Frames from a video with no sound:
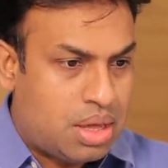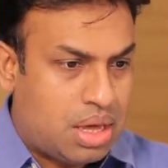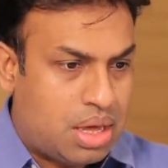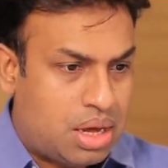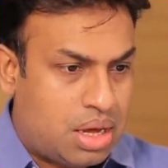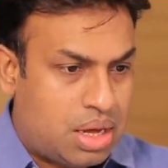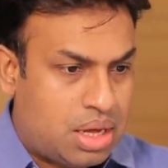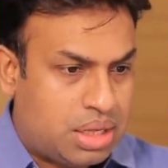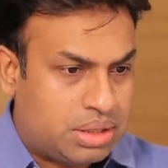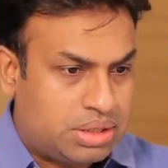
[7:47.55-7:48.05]

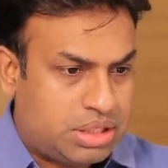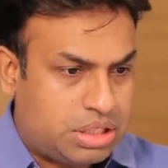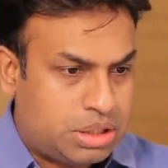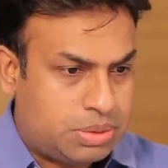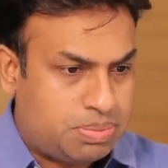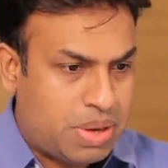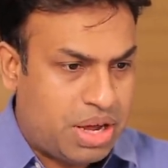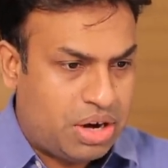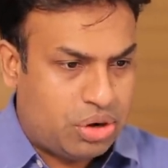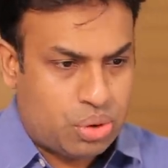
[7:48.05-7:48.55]
This
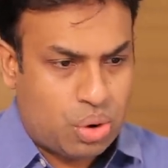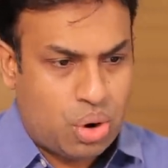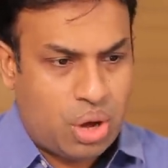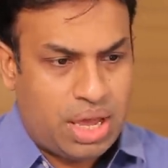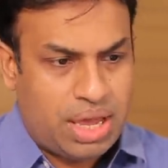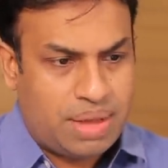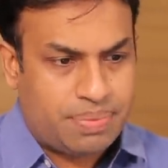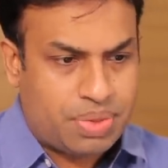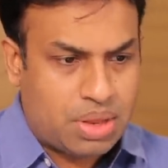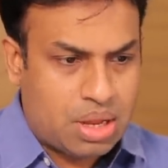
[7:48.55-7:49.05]
is by
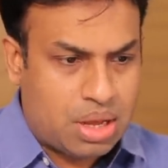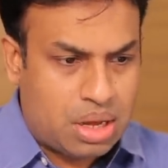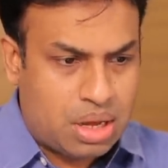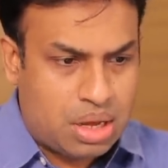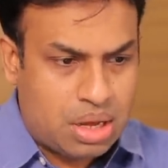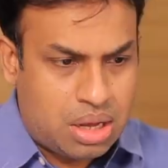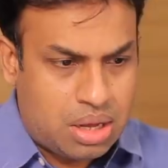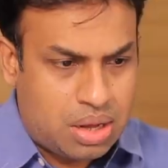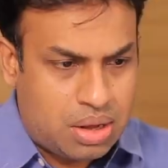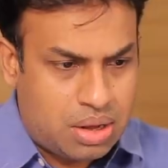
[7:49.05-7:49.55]
Roy.
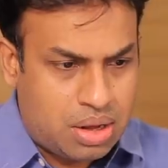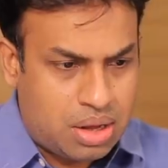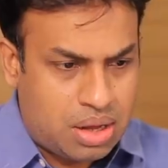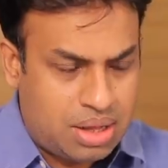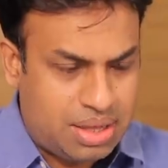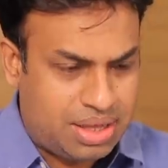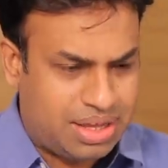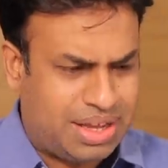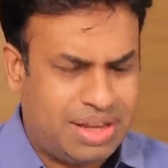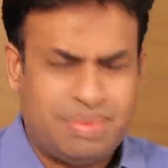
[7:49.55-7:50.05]

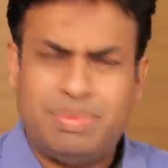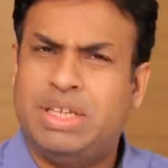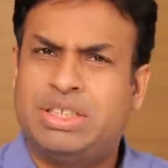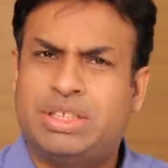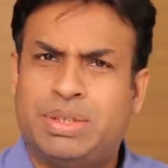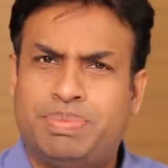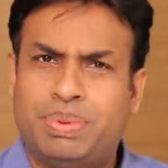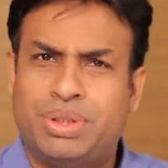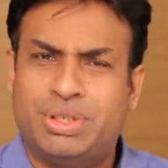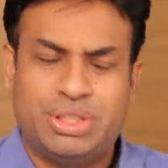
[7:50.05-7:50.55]

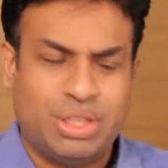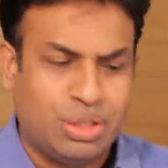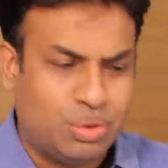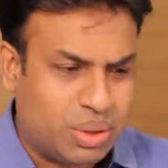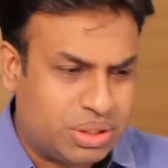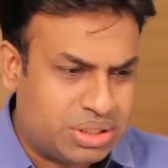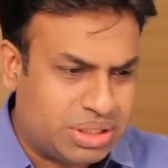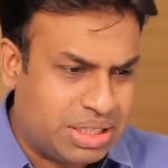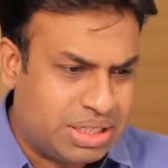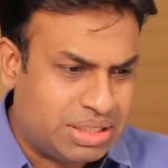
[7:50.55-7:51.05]
It's a personal
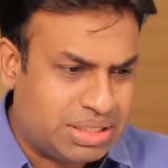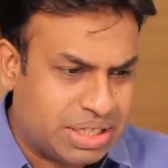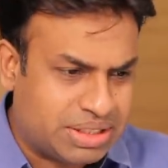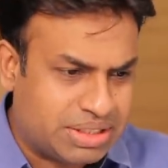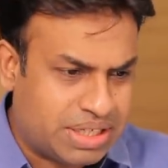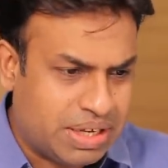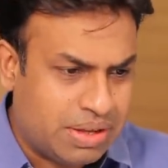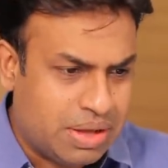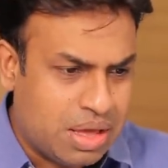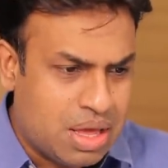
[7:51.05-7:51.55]
question he's
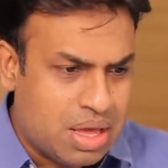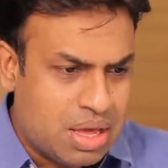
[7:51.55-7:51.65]
asking.